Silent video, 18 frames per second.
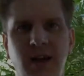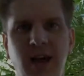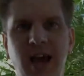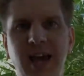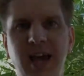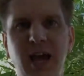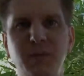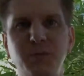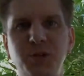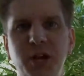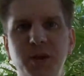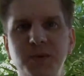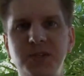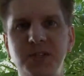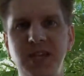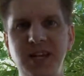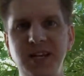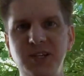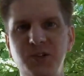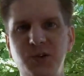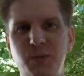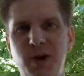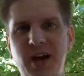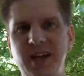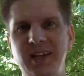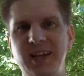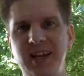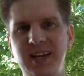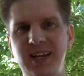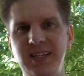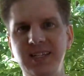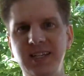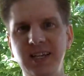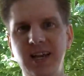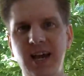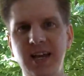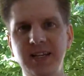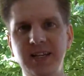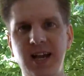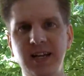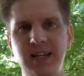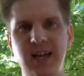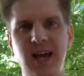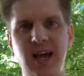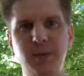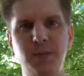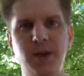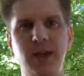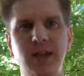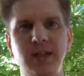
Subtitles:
Hi, I'm James Thanis from OnlineITGuide.com,